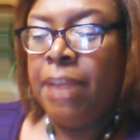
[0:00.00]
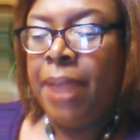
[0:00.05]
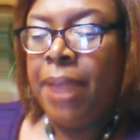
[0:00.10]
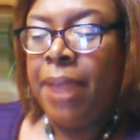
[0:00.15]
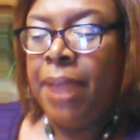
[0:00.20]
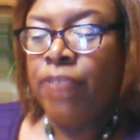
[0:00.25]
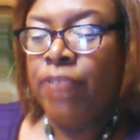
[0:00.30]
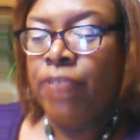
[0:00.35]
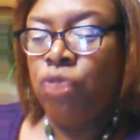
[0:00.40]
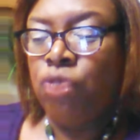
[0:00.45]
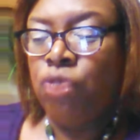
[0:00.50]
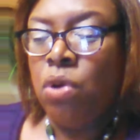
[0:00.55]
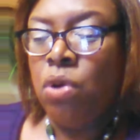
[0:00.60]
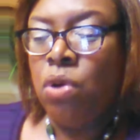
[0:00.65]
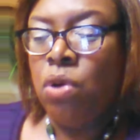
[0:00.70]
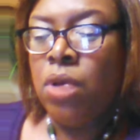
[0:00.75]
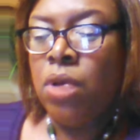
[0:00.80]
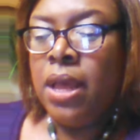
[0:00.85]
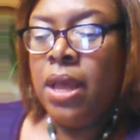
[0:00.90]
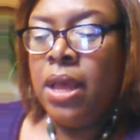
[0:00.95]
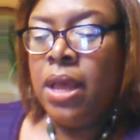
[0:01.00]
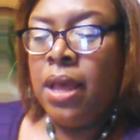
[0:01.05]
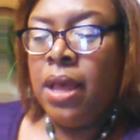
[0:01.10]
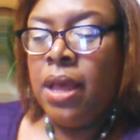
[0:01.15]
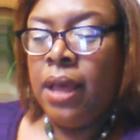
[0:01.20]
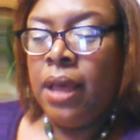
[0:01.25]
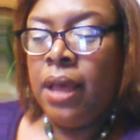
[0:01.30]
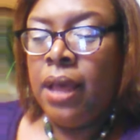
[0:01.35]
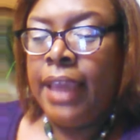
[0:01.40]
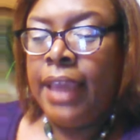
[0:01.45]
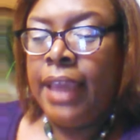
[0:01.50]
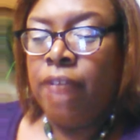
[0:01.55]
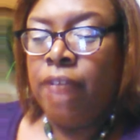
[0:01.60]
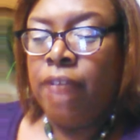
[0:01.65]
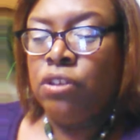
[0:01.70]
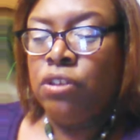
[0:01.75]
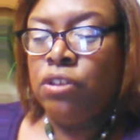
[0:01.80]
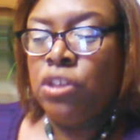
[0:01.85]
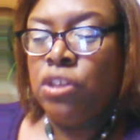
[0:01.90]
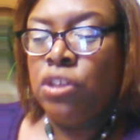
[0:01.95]
troll accounts on
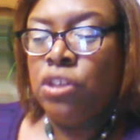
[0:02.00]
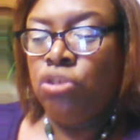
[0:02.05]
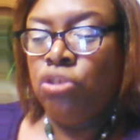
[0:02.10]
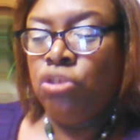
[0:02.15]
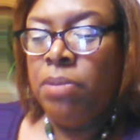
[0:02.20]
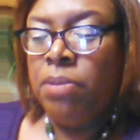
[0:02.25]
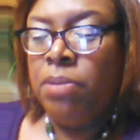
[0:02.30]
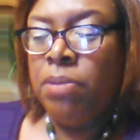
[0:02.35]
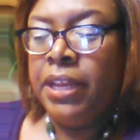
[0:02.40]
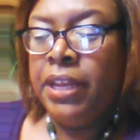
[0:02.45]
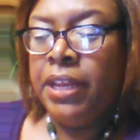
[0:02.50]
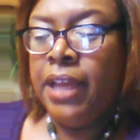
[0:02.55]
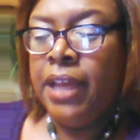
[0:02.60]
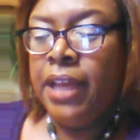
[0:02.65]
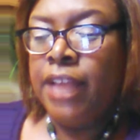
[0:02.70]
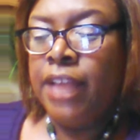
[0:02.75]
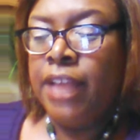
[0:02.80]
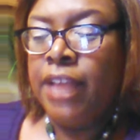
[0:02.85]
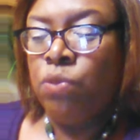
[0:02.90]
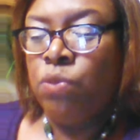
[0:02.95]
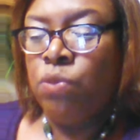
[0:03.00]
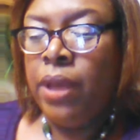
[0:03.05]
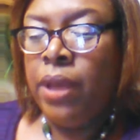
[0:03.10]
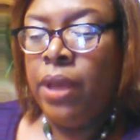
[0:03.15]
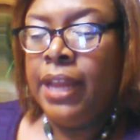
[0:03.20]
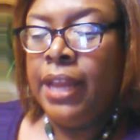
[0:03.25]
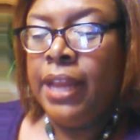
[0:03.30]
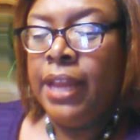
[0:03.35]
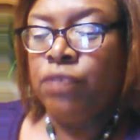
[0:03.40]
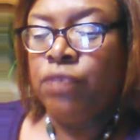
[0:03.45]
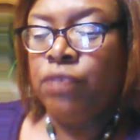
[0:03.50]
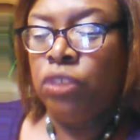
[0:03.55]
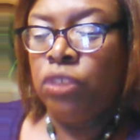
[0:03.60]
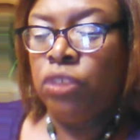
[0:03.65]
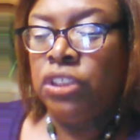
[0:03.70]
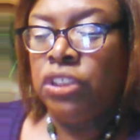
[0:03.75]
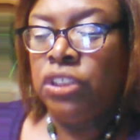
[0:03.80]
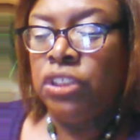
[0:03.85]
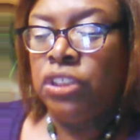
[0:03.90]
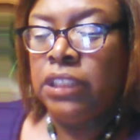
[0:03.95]
social media, as well as Russian
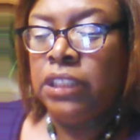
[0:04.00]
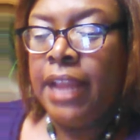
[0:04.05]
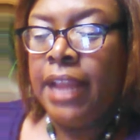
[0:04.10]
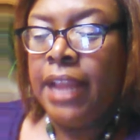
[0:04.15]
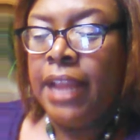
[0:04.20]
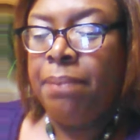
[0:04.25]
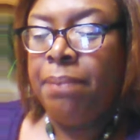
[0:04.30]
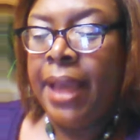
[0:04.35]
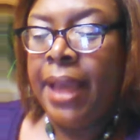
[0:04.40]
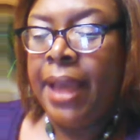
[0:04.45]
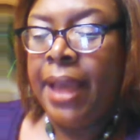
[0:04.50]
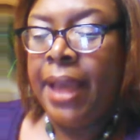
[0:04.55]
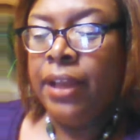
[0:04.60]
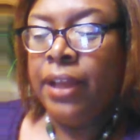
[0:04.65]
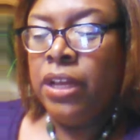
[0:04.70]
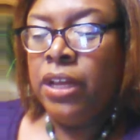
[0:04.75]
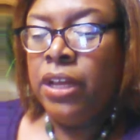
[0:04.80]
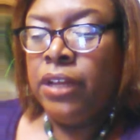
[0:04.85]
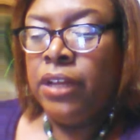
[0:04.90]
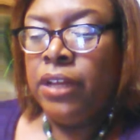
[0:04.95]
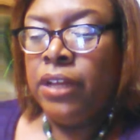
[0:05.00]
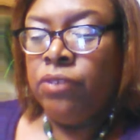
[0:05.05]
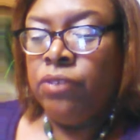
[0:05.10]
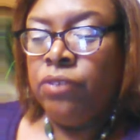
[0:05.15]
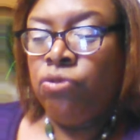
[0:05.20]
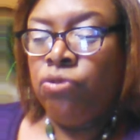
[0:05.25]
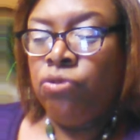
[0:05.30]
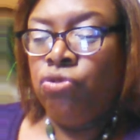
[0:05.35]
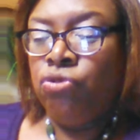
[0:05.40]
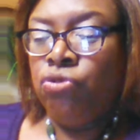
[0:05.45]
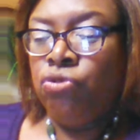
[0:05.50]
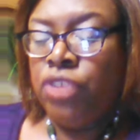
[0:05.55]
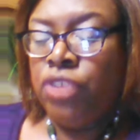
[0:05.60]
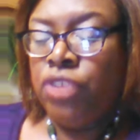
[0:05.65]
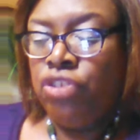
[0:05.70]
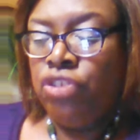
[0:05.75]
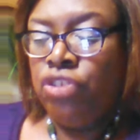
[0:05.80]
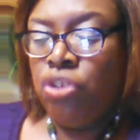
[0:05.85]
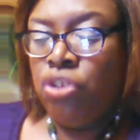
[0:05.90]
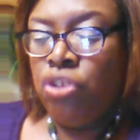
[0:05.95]
state-backed
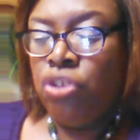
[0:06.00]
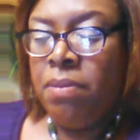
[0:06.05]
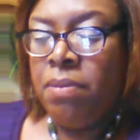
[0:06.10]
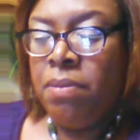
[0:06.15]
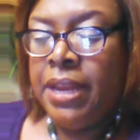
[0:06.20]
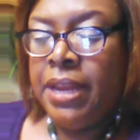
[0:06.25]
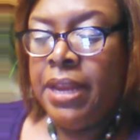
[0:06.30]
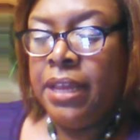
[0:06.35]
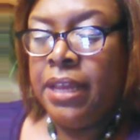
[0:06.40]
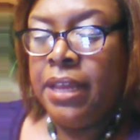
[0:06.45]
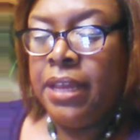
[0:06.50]
traditional media.